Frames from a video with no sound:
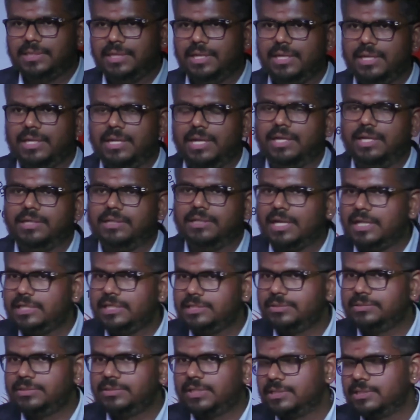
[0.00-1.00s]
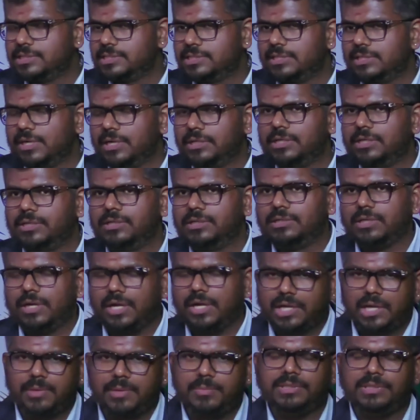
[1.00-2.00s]
it tells you that it's not a
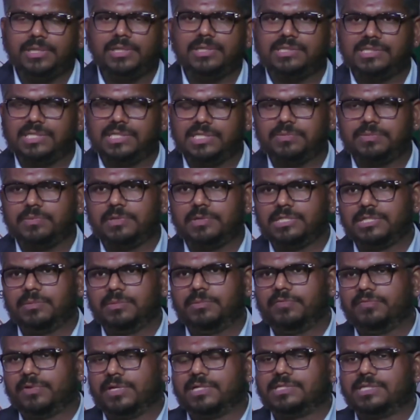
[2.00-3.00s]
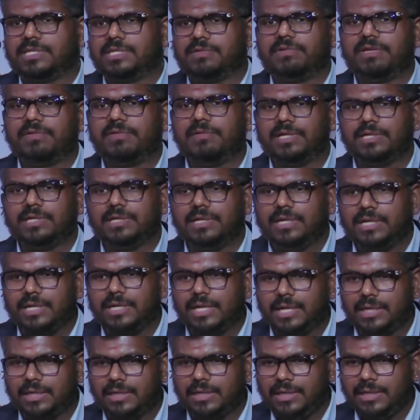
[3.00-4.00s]
document that is responsible for us surviving till
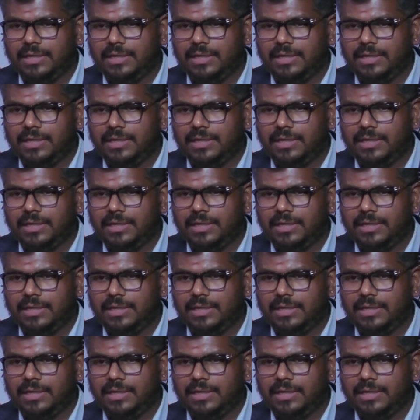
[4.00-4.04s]
date.